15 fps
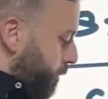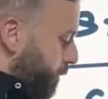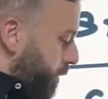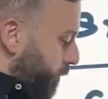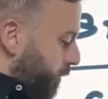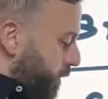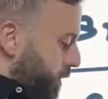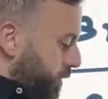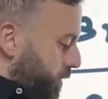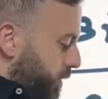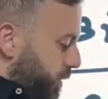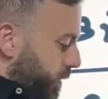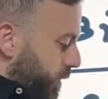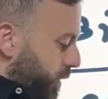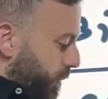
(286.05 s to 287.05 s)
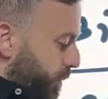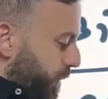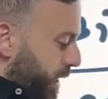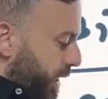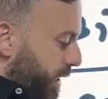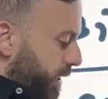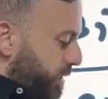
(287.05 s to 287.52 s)
the first
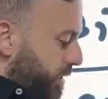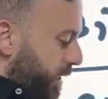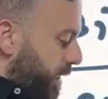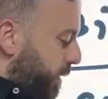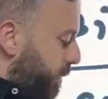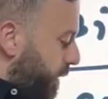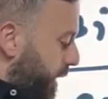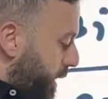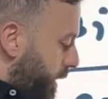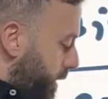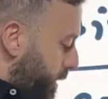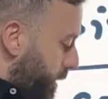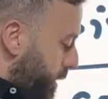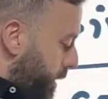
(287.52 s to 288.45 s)
bracket, second bracket,